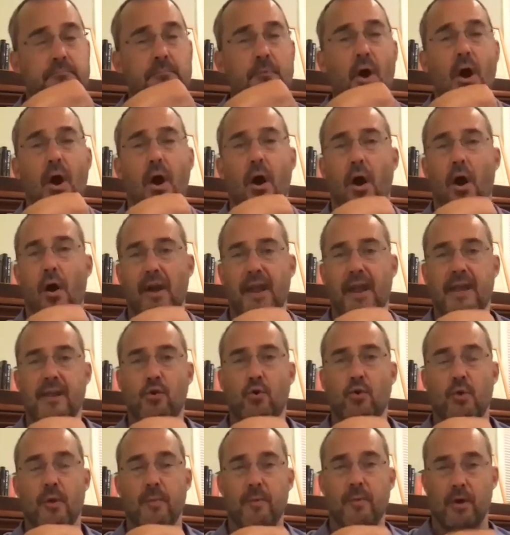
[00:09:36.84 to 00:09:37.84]
are a
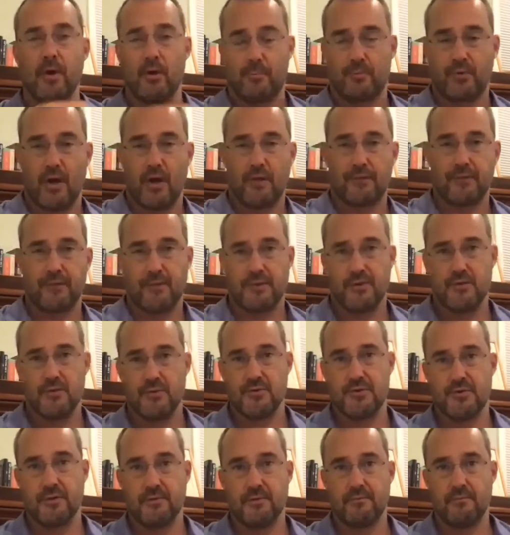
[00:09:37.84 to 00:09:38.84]
criminal
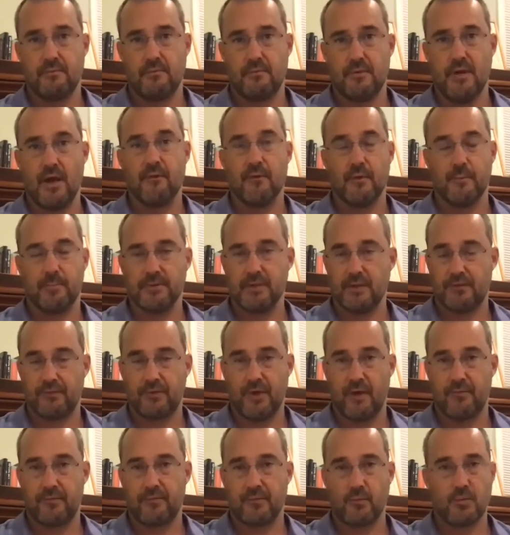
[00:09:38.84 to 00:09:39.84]
prosecution of a police
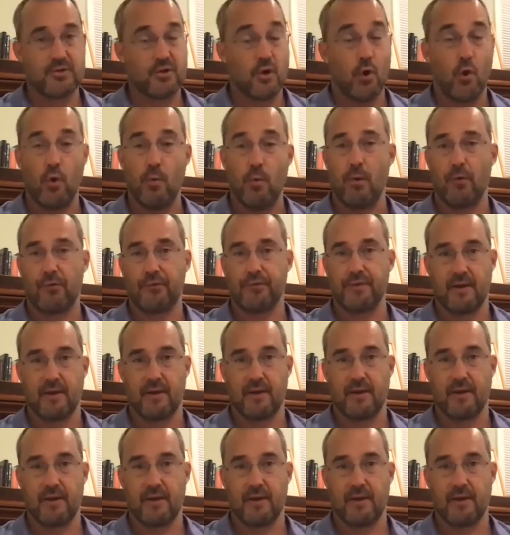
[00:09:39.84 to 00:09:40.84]
officer, which almost never
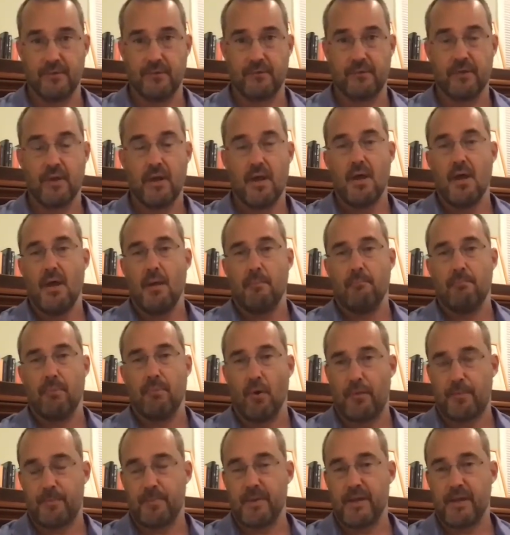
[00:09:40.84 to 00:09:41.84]
happens,
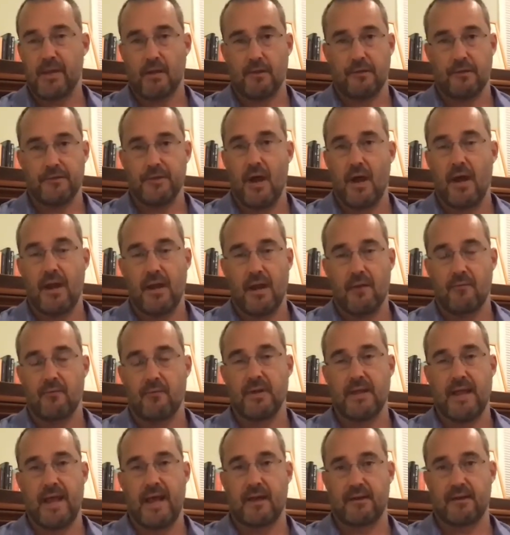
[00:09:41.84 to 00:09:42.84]
both because not
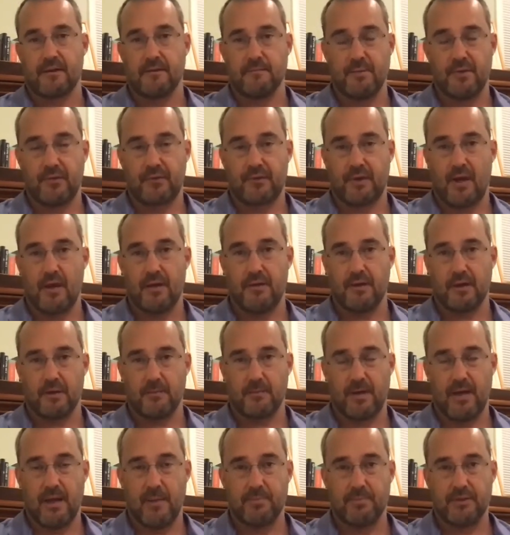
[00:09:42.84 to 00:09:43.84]
every act of misconduct
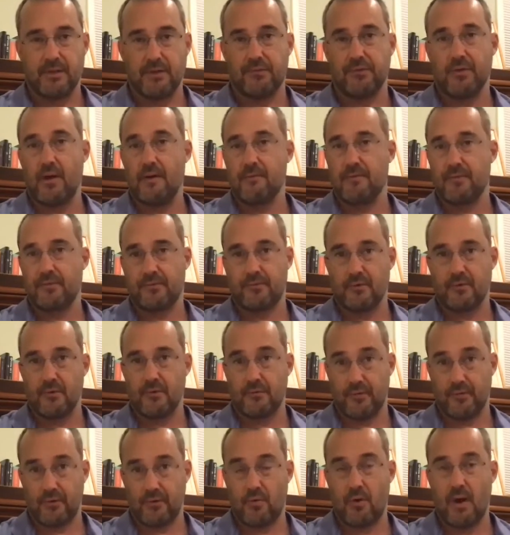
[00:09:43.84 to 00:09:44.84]
by a police officer
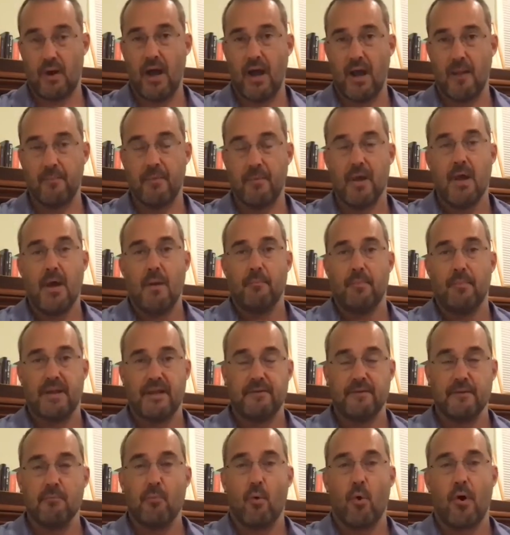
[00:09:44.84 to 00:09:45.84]
is a crime, but
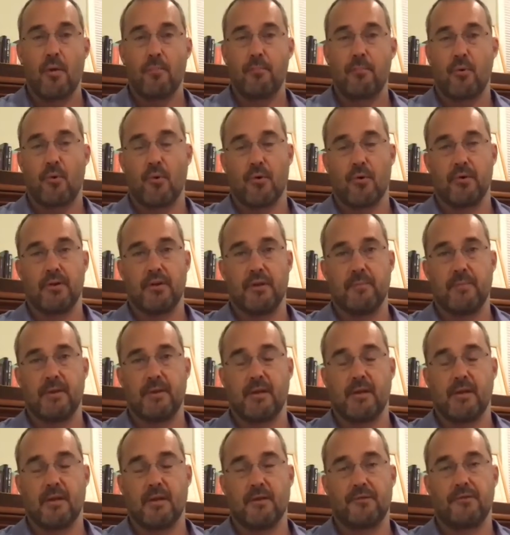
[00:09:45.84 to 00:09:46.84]
even more importantly,
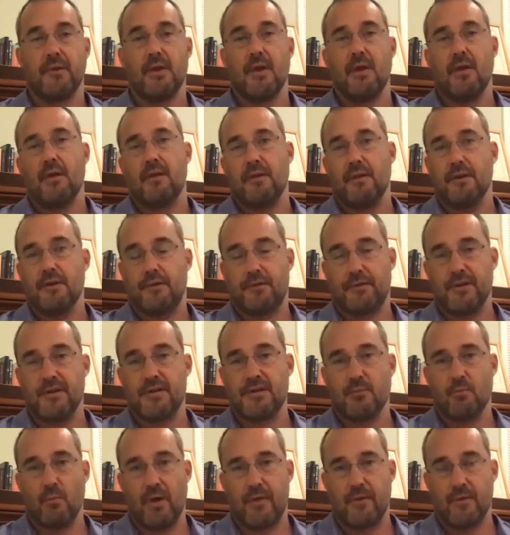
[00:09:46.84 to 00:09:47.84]
because the
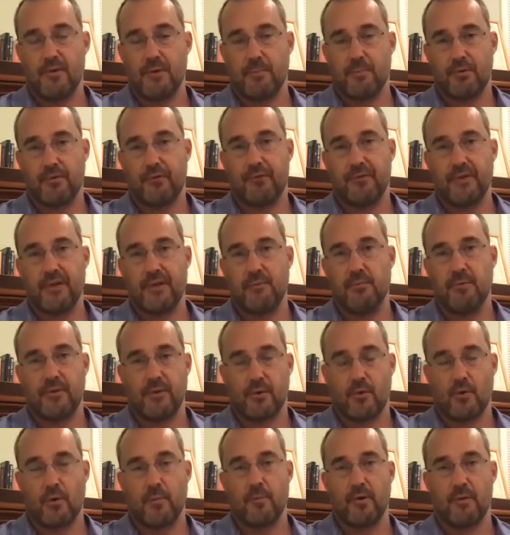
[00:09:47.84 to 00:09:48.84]
decision whether to proceed with a
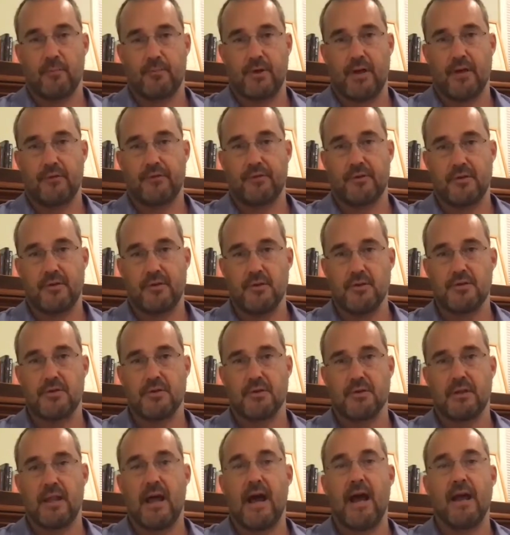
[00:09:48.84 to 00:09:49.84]
criminal
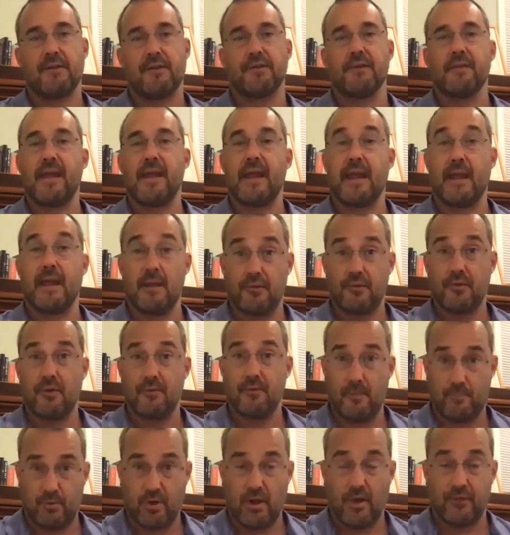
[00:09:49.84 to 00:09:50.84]
prosecution lies in the hands of
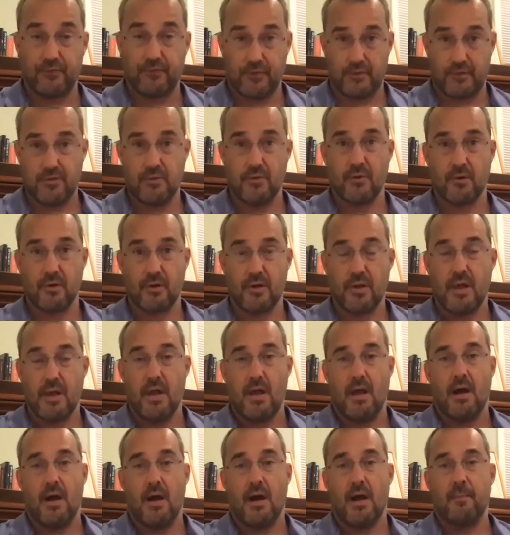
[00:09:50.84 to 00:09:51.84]
a prosecutor.
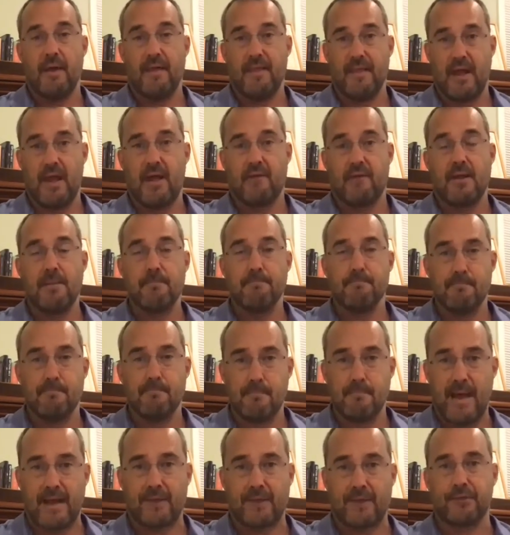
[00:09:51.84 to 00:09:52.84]
And they have a
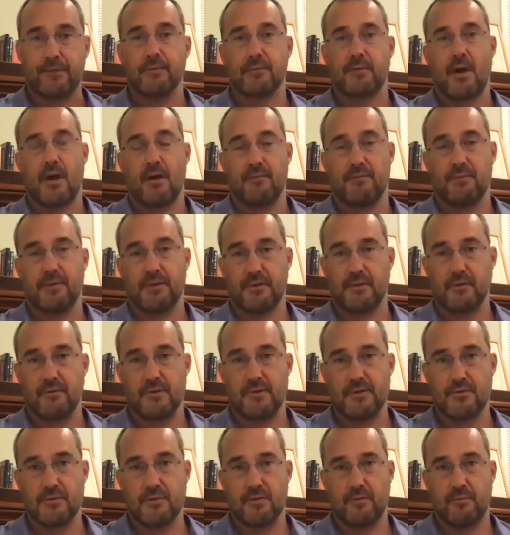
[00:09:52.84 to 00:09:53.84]
massive conflict of
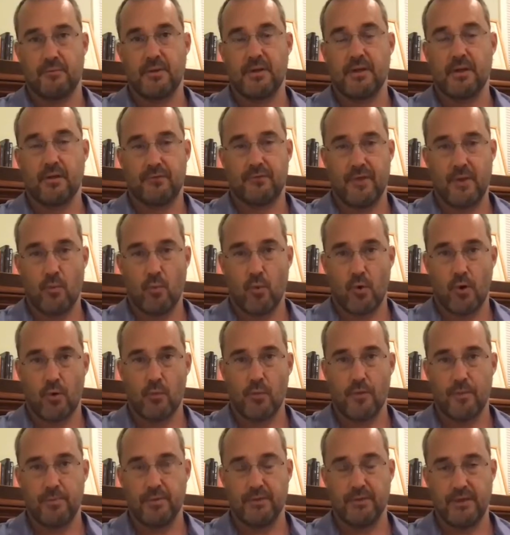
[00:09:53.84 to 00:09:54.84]
interest because they work
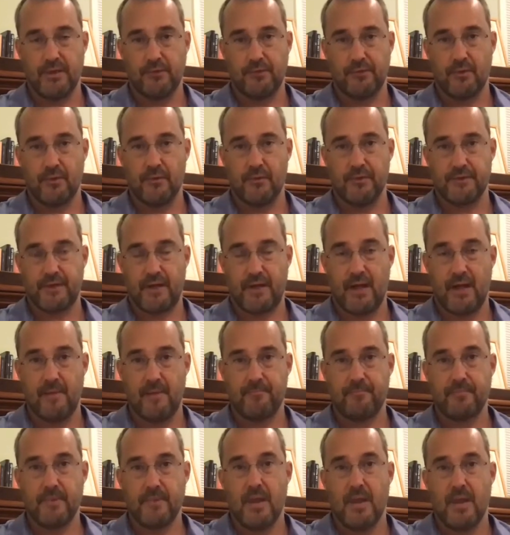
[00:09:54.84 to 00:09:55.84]
with police all the
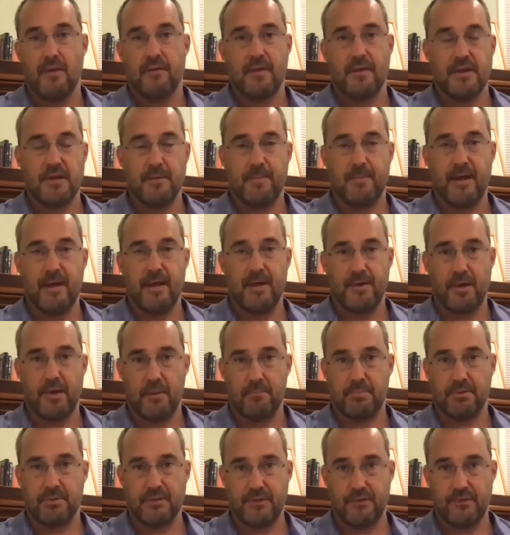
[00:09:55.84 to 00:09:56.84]
time. They depend on
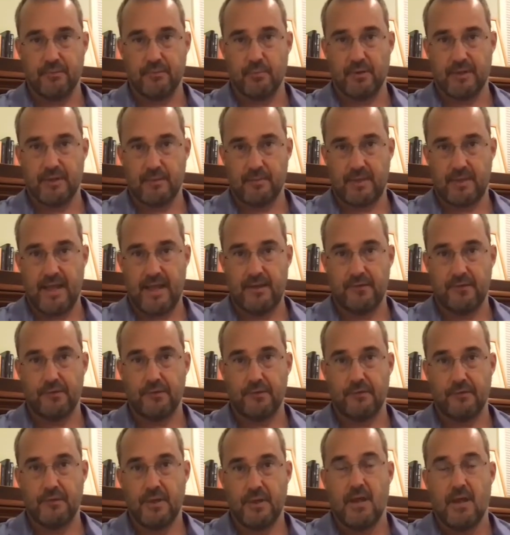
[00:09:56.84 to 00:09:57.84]
police to bring them
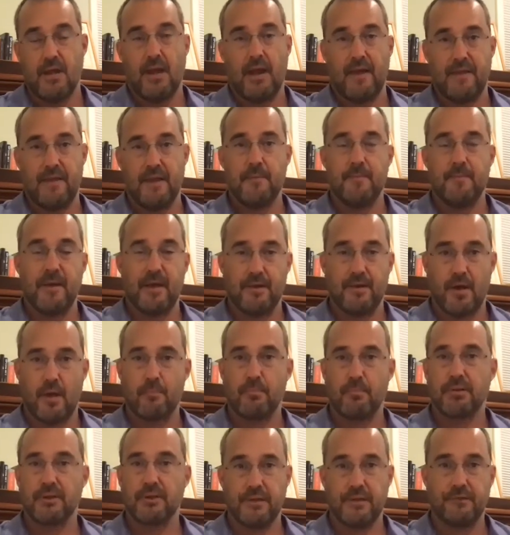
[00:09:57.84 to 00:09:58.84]
cases, and they depend
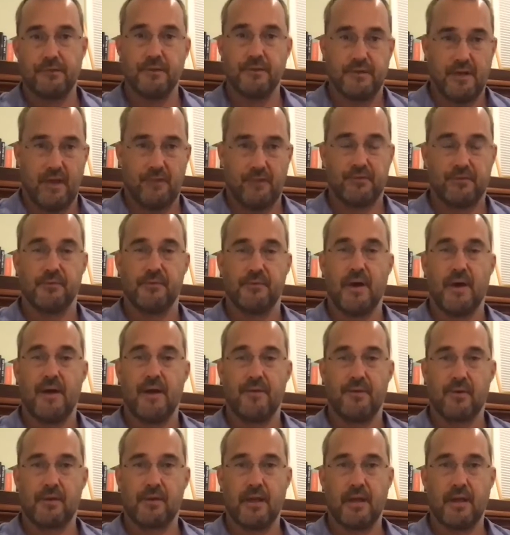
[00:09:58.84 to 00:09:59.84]
on police to testify in
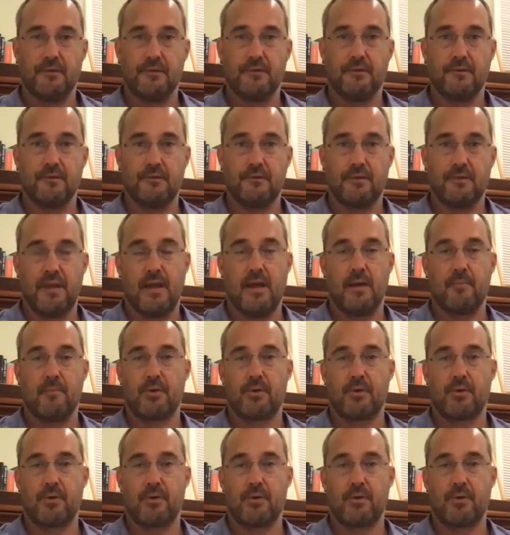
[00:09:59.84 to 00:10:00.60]
their cases. And